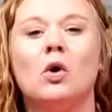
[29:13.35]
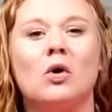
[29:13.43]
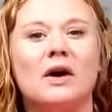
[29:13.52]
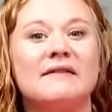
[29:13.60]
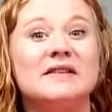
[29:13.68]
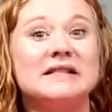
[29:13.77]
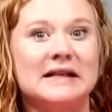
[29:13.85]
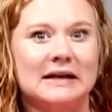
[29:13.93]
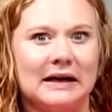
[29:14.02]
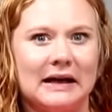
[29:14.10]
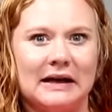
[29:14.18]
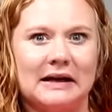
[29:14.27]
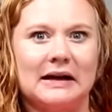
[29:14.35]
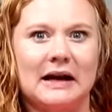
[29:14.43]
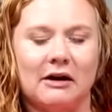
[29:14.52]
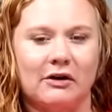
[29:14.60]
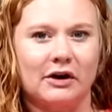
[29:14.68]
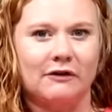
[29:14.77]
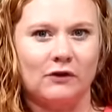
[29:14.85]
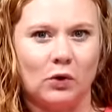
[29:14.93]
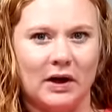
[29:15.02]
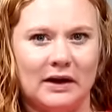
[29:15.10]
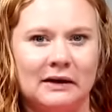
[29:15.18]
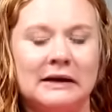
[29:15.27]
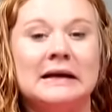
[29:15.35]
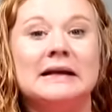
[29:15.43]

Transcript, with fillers: or have a dedicated area for it.